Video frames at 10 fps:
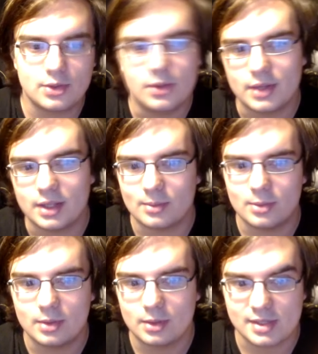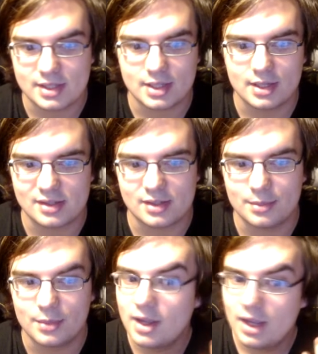then we're going to be seeing some
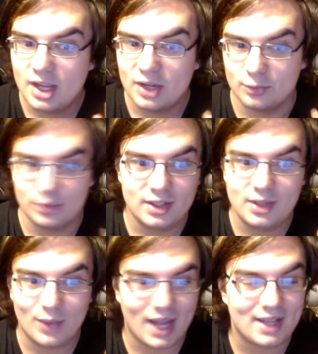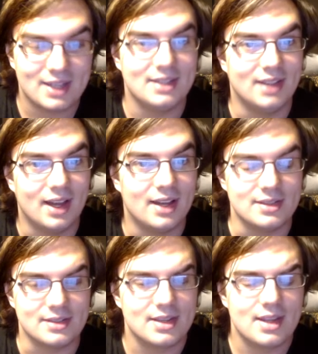really wacky guns.
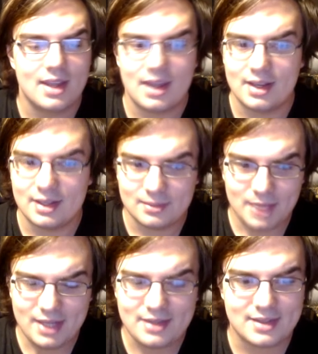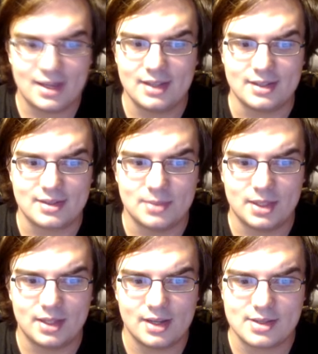And it makes sense
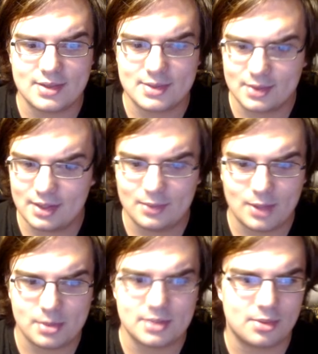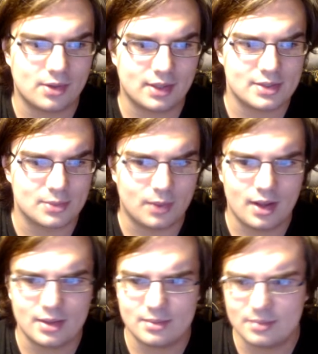because there's Iridian weapons in Borderlands
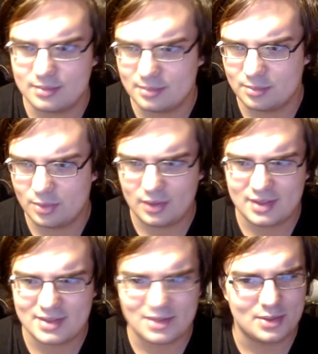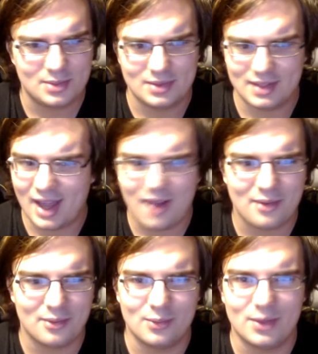1. Borderlands 2, not
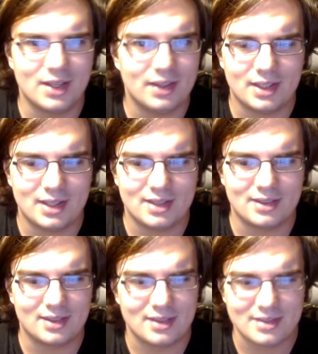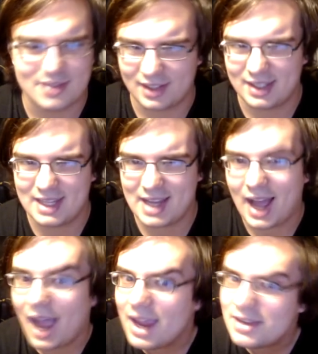really. It's like
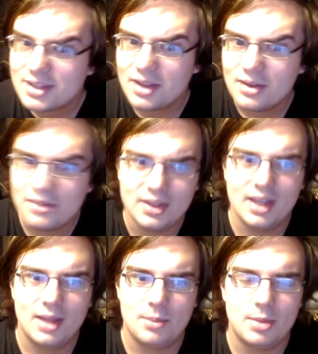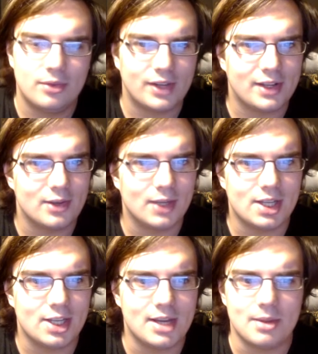kind of. People found
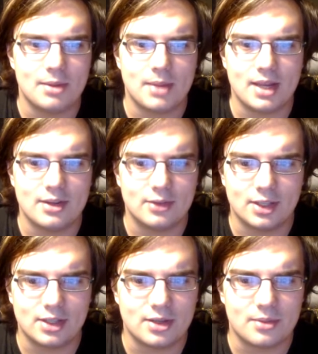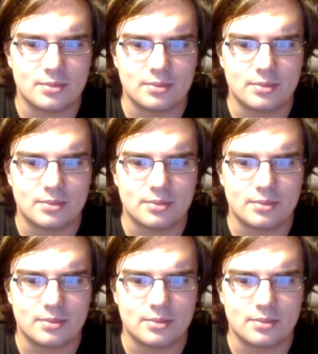Iridium and made Iridium